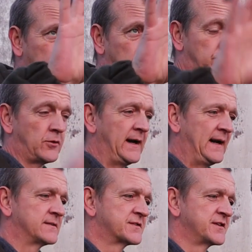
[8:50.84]
on that
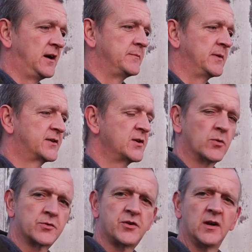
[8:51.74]
right hand side,
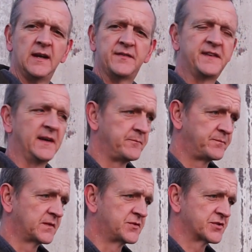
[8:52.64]
but I do want to try and
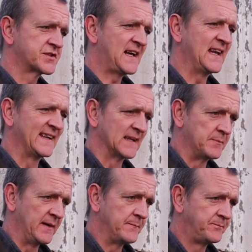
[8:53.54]
lift it just
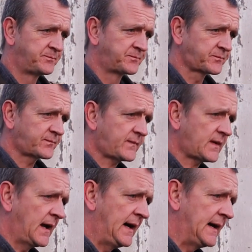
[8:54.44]
that little bit.
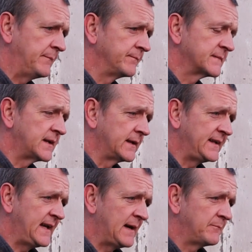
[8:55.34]

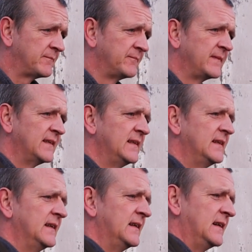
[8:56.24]
So yeah,
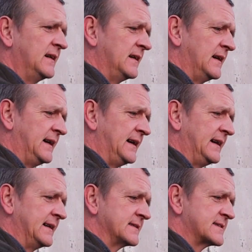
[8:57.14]

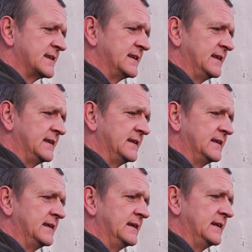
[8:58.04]
and
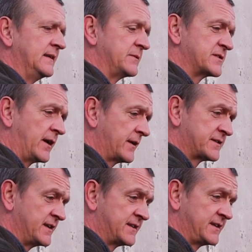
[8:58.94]
which I